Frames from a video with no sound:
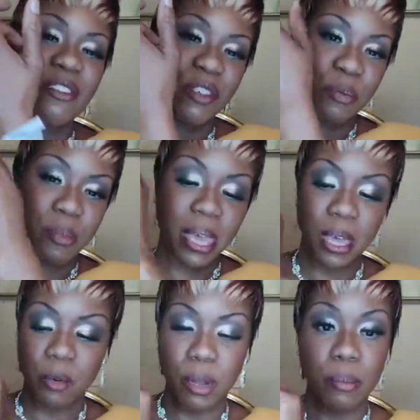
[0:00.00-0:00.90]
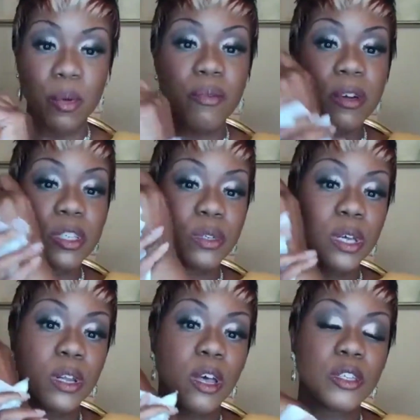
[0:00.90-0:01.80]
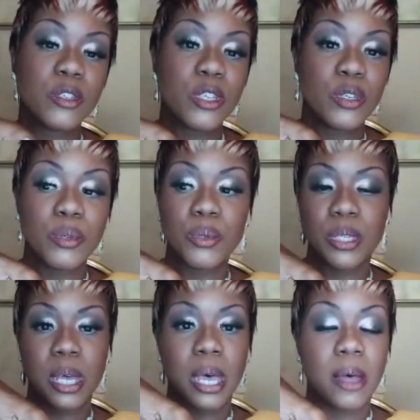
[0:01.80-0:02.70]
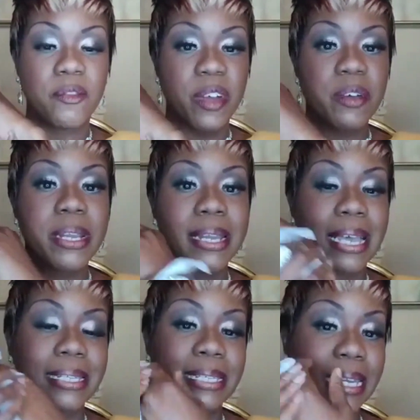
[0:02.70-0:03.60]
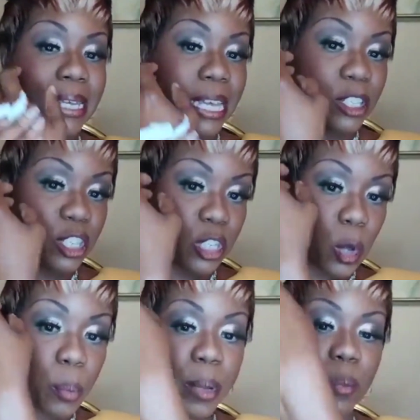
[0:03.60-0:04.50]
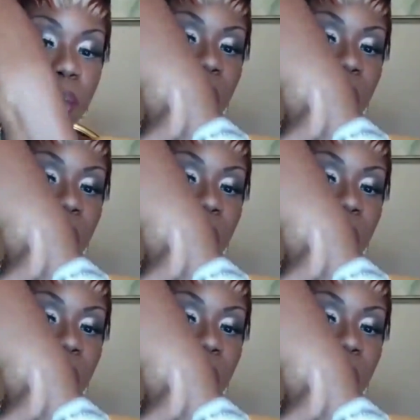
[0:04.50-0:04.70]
of your makeup removers. You can also use uh, a very nice delicate soap and